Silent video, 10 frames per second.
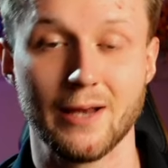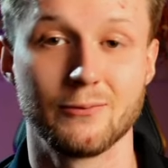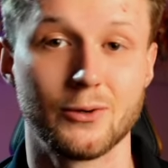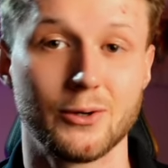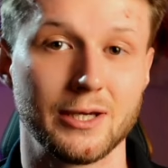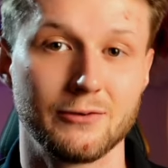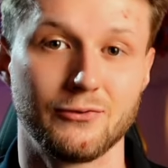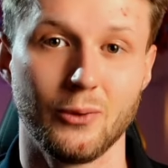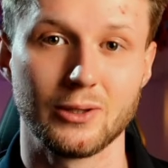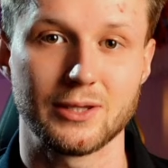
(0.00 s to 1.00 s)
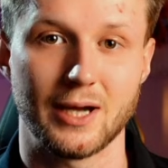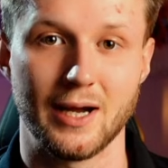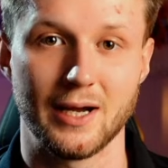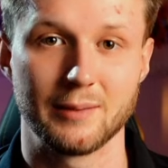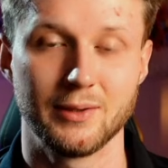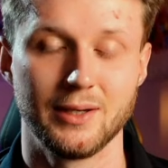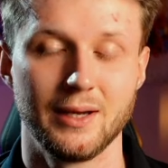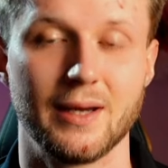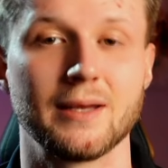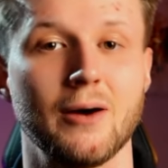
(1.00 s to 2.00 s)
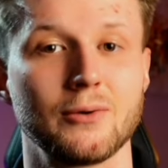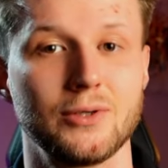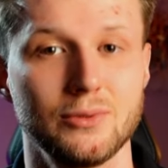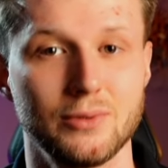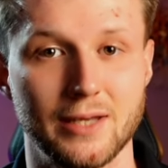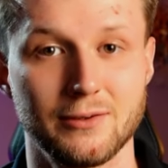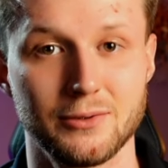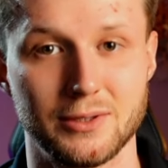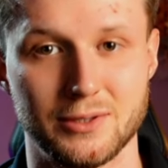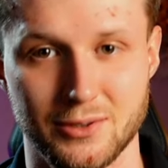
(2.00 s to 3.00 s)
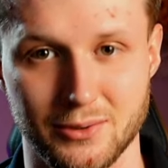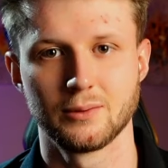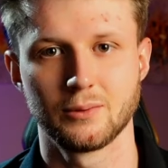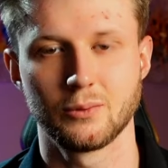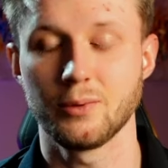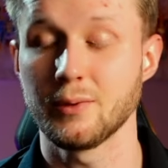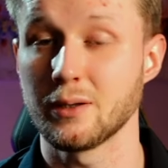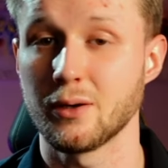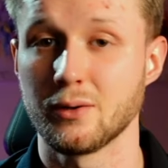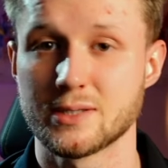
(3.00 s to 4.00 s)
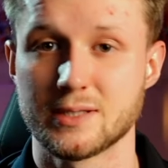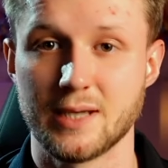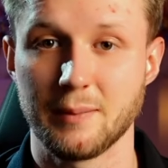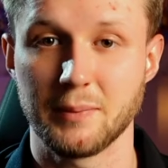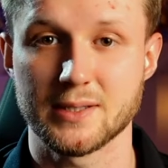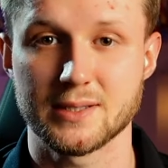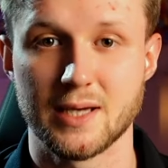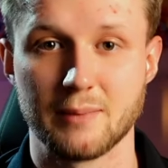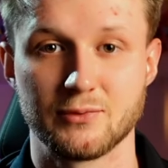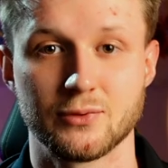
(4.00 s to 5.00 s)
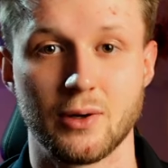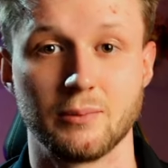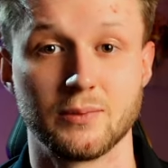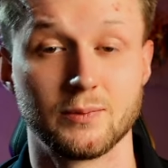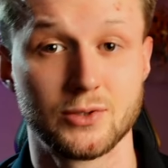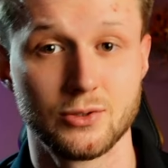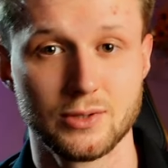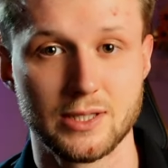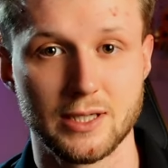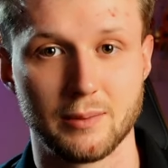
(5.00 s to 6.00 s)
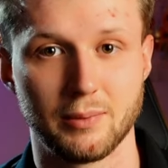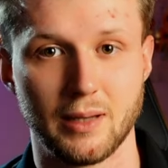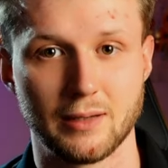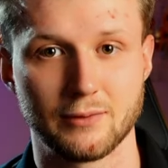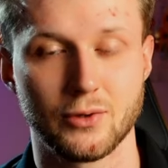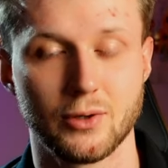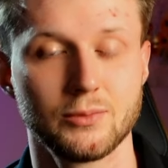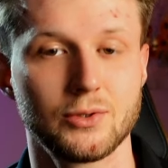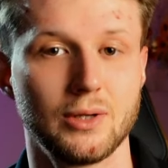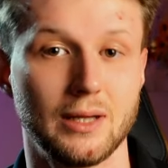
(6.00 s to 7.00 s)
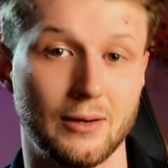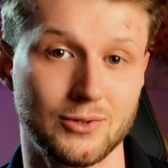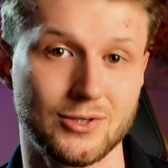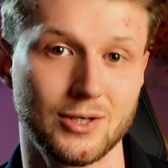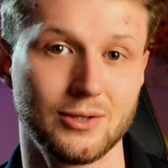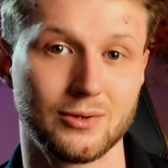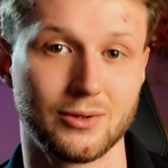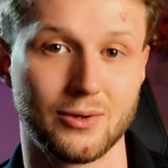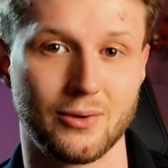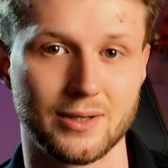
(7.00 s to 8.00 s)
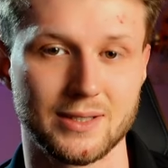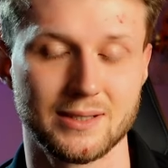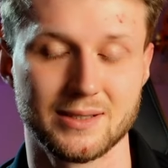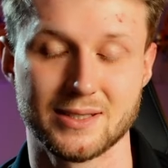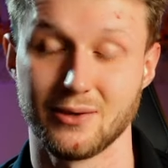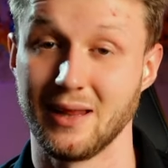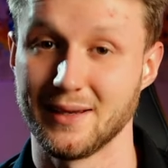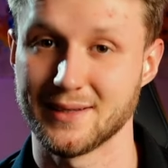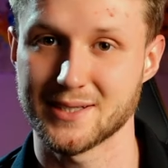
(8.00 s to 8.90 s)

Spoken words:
working full time and how you can do it too. We will go step by step from choosing a platform to launching your course. So let's